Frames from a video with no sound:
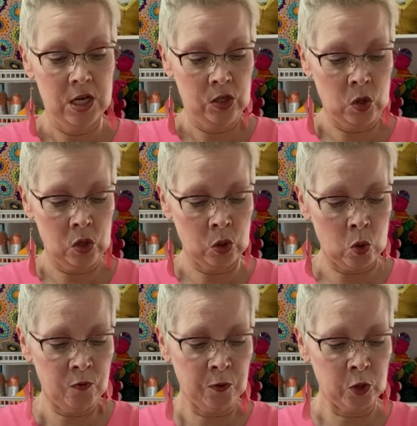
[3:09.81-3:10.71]
So this whole
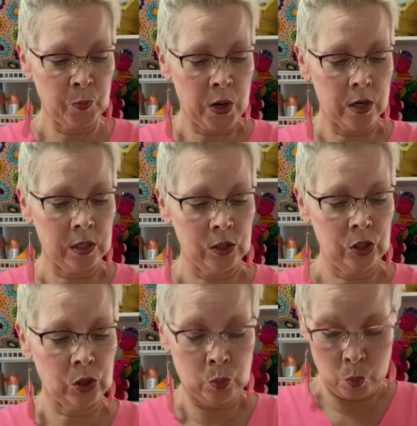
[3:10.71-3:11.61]
first part is
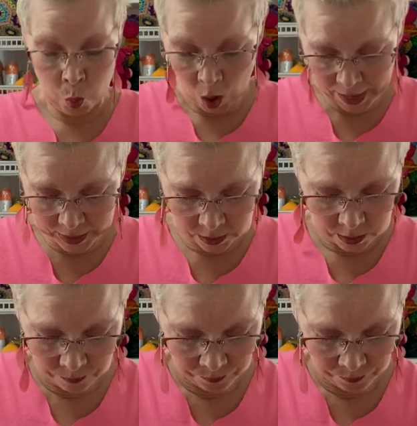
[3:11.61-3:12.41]
just white.